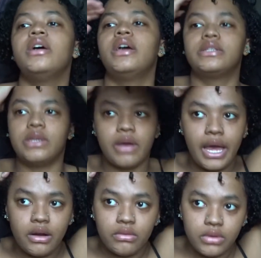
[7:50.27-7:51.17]
So I
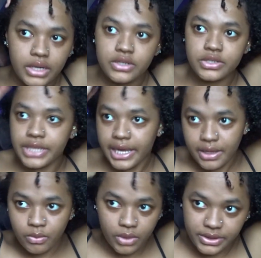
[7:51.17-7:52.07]
don't
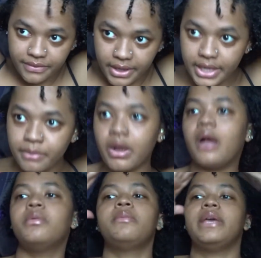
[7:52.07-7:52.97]
understand what the fucking
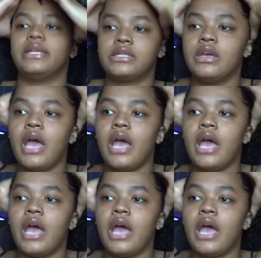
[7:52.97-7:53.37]
problem is.